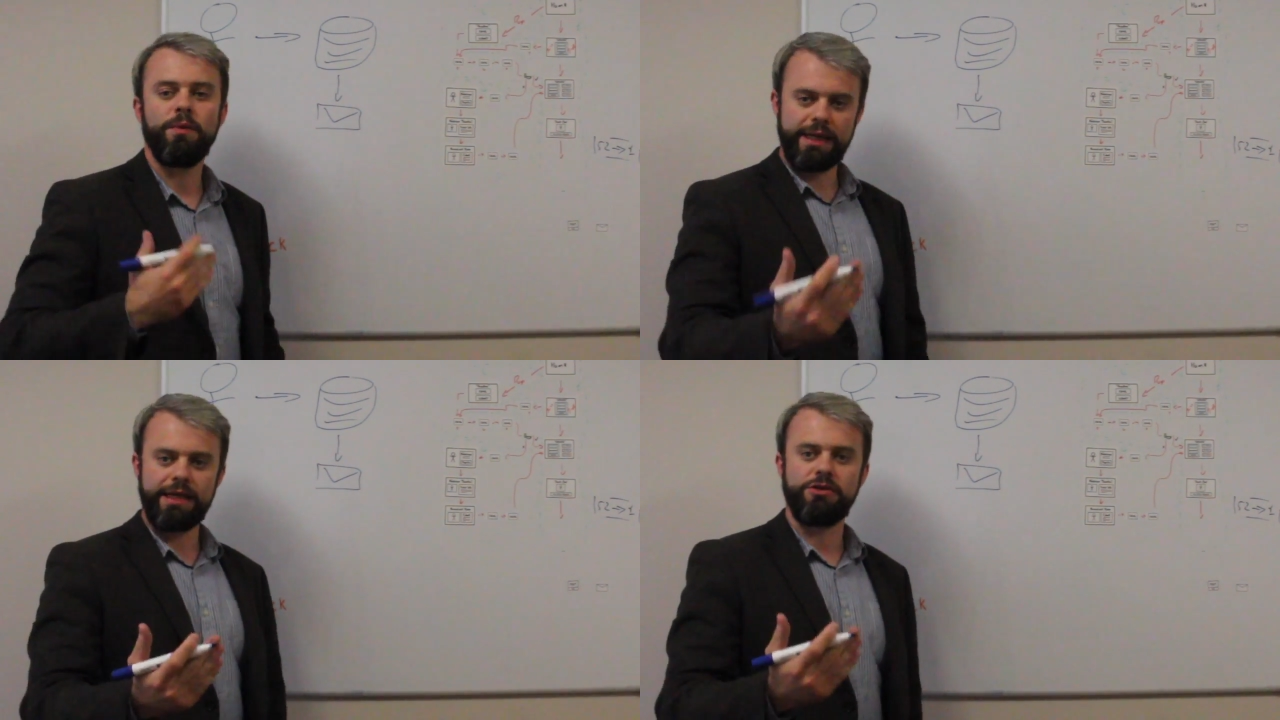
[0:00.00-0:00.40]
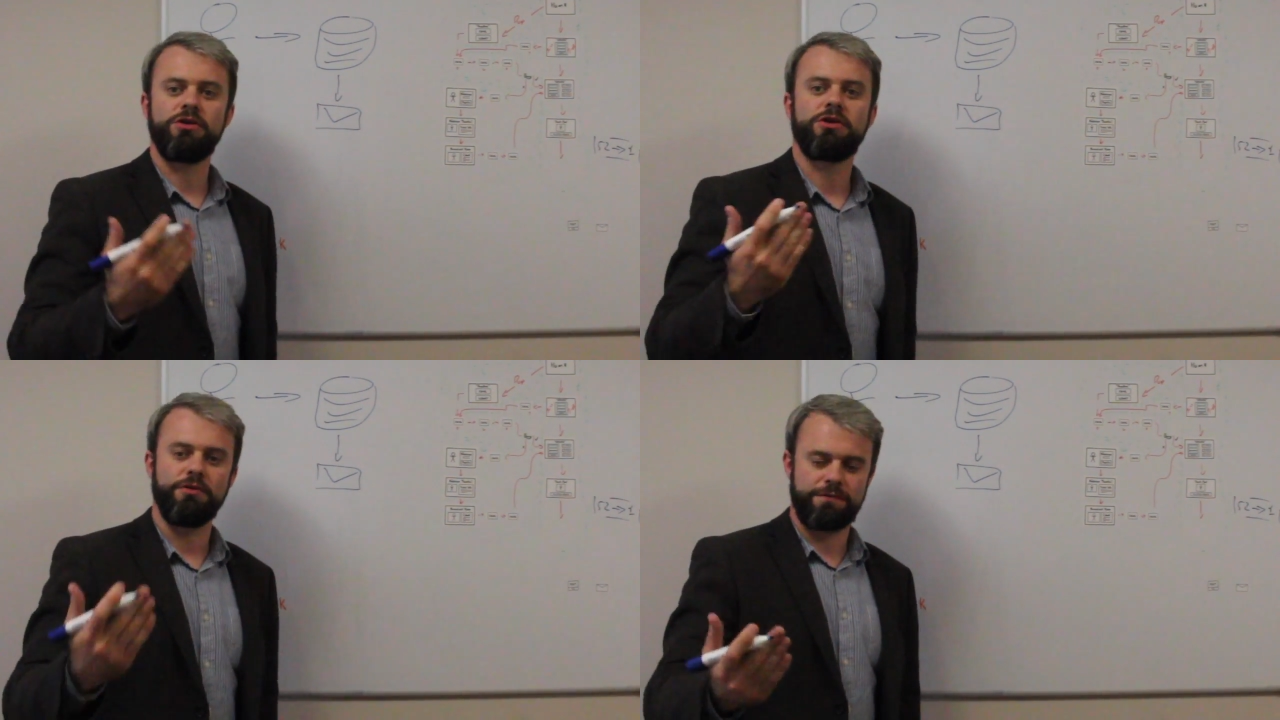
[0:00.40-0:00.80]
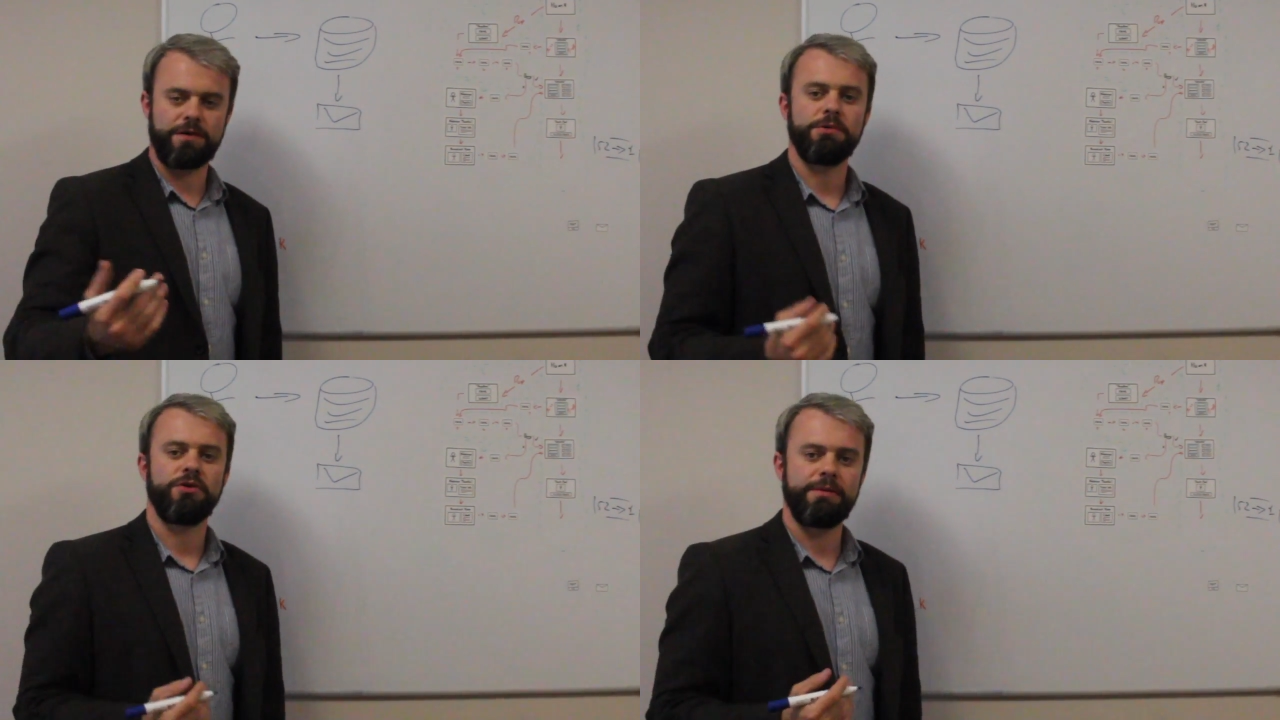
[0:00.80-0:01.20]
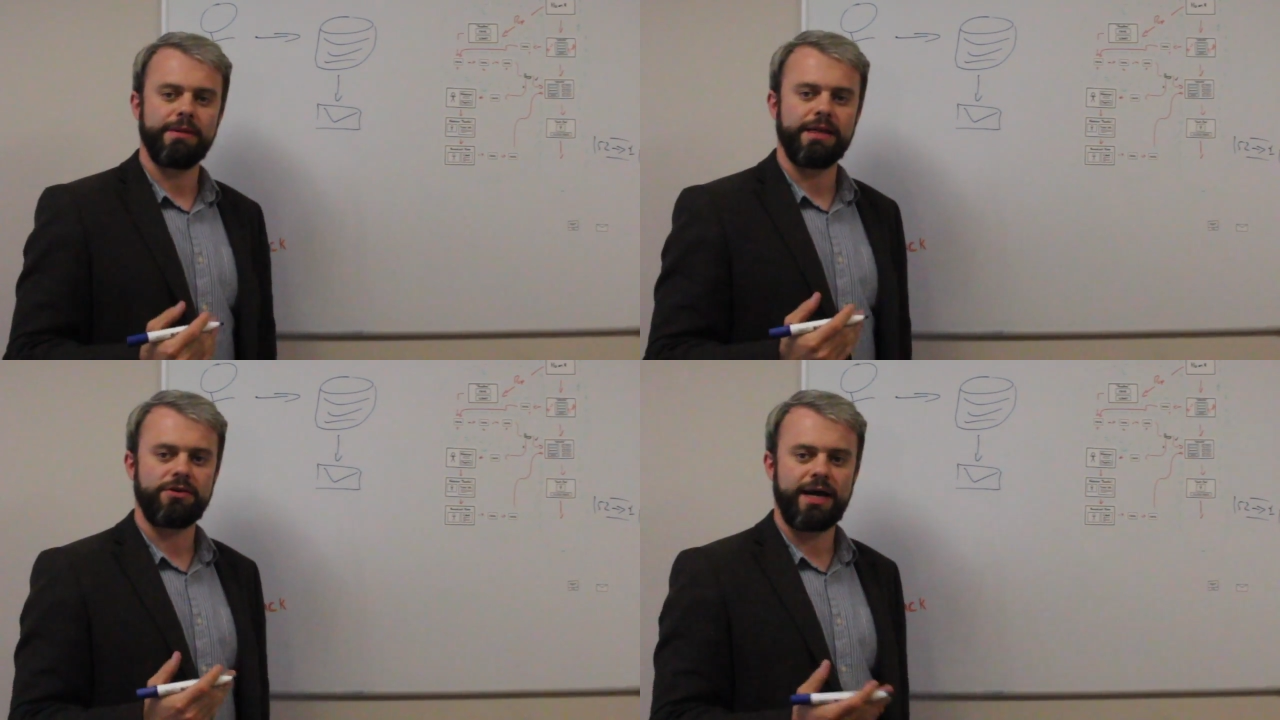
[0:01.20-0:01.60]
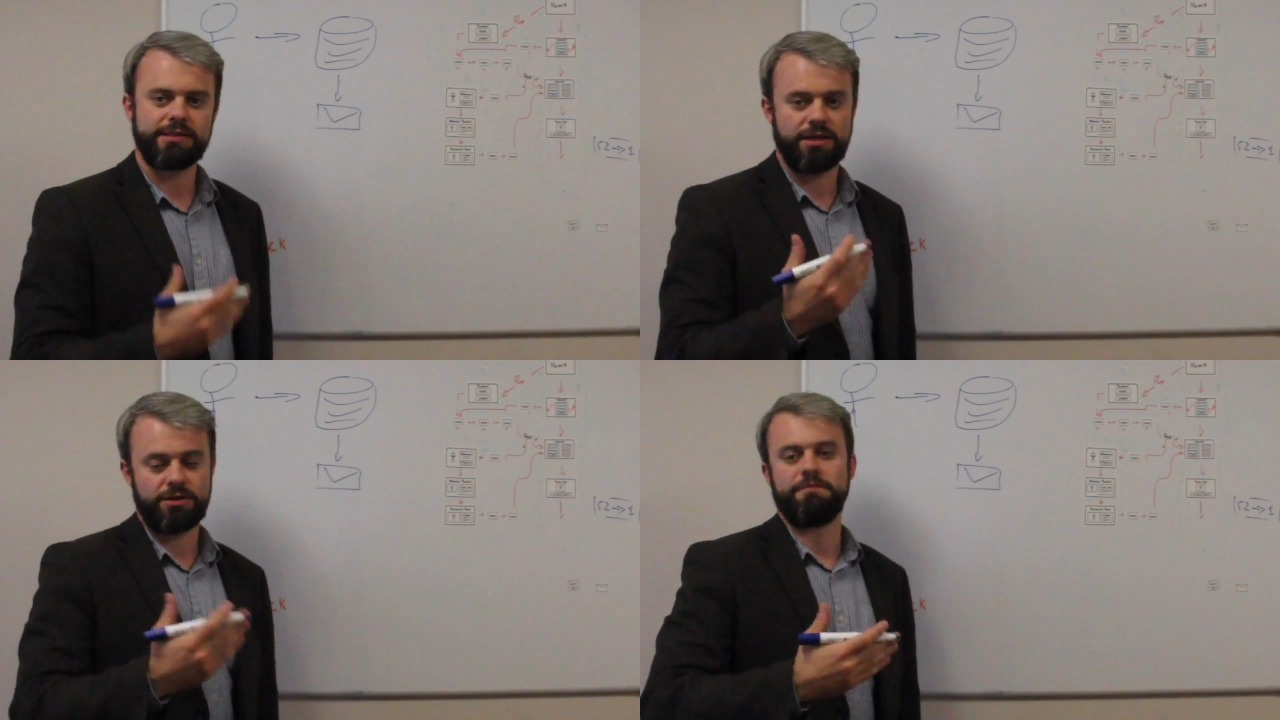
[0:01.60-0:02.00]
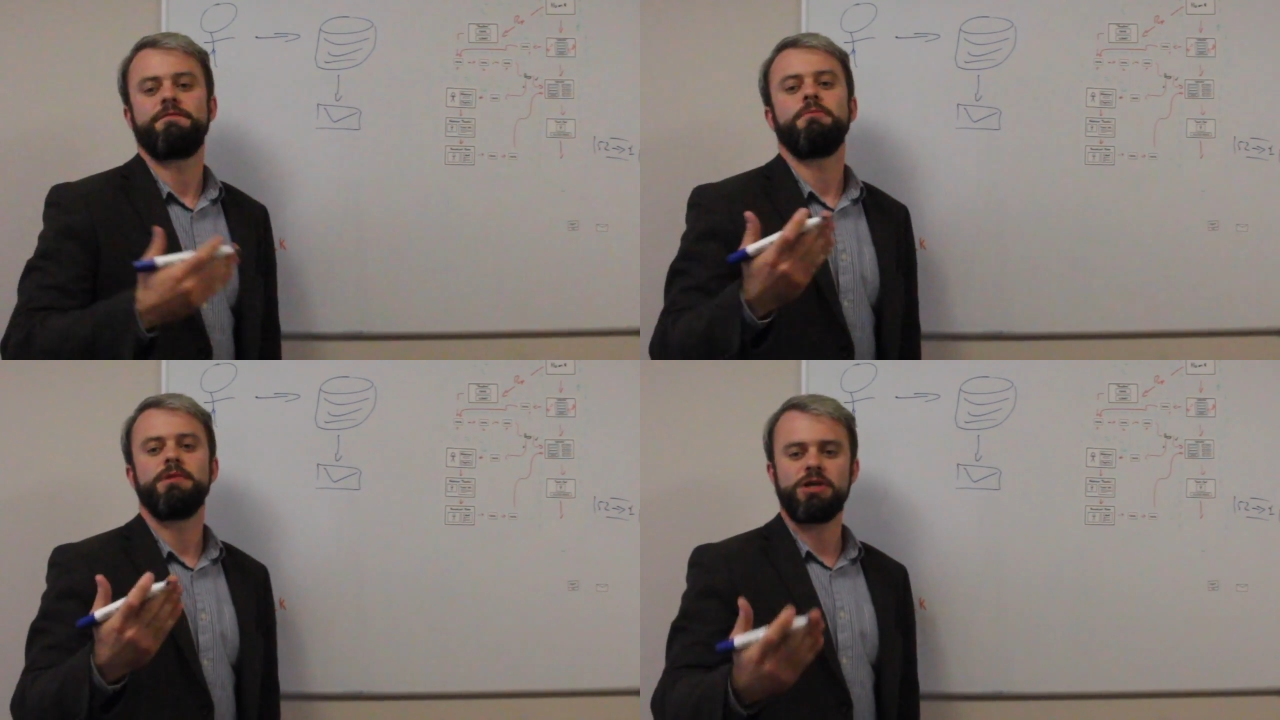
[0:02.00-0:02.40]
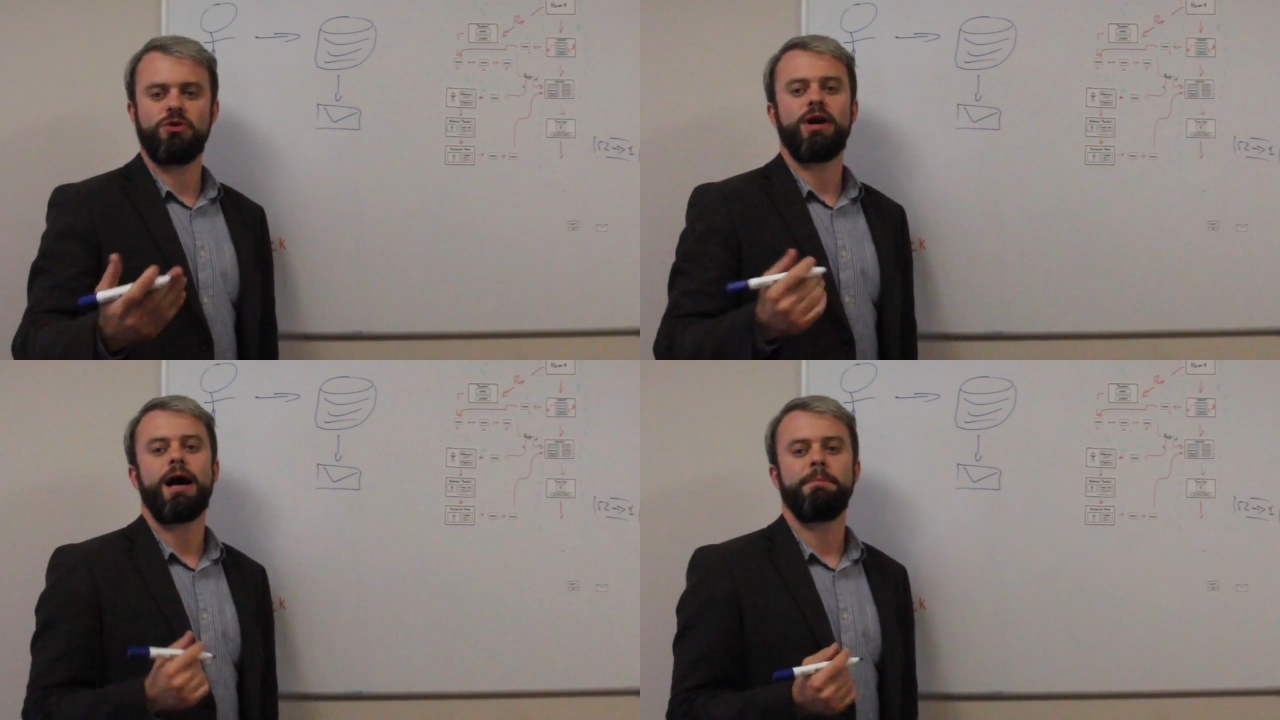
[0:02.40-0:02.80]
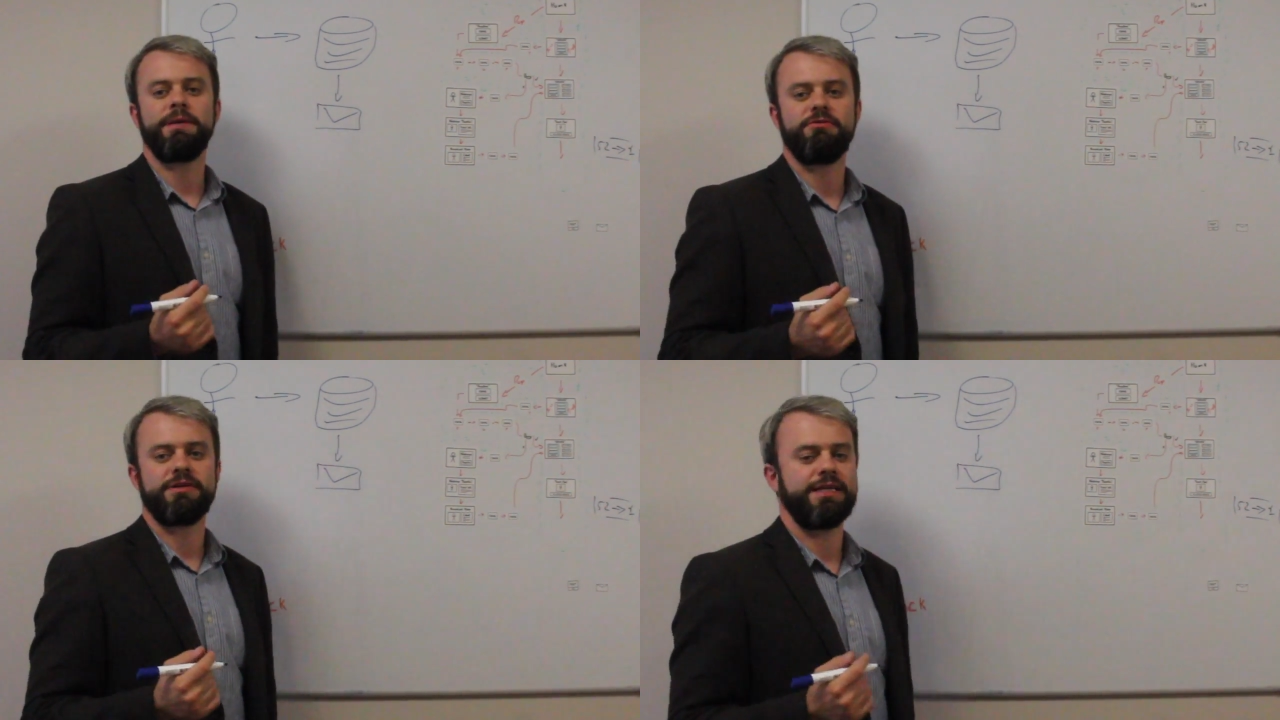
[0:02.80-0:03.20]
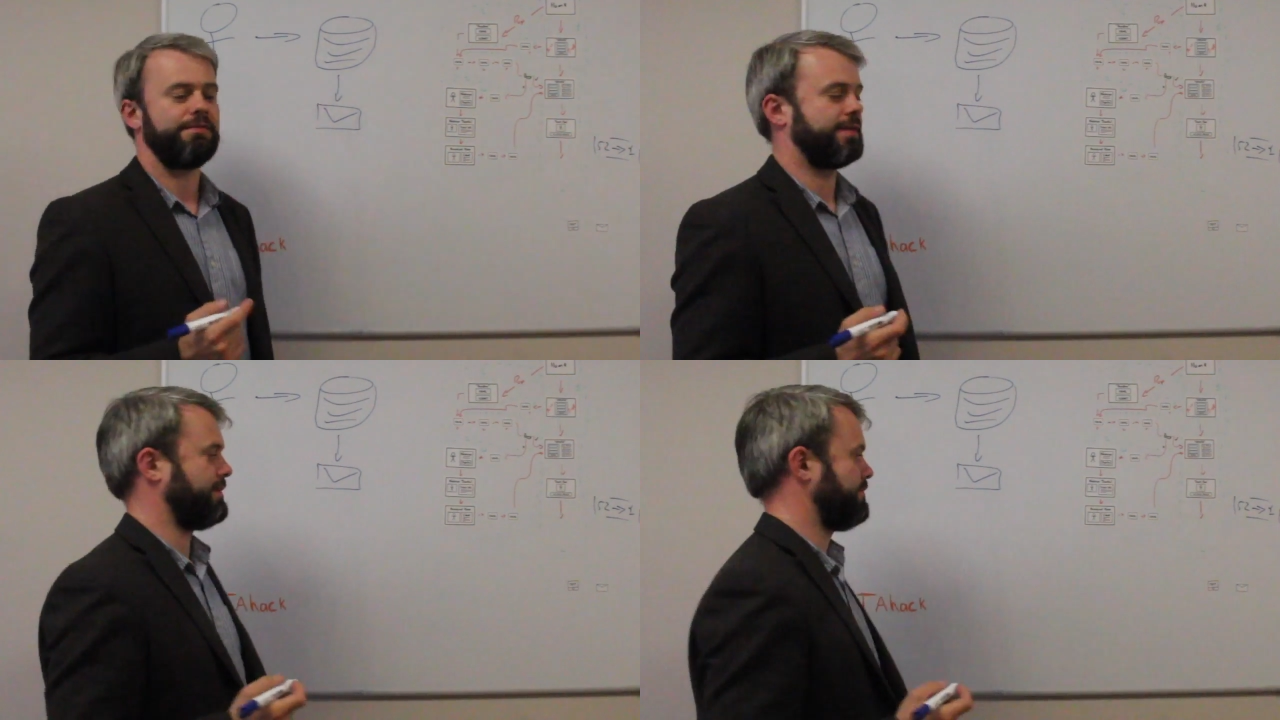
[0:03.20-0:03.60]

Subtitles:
we need you to confirm your email address and confirm that you're happy to receive this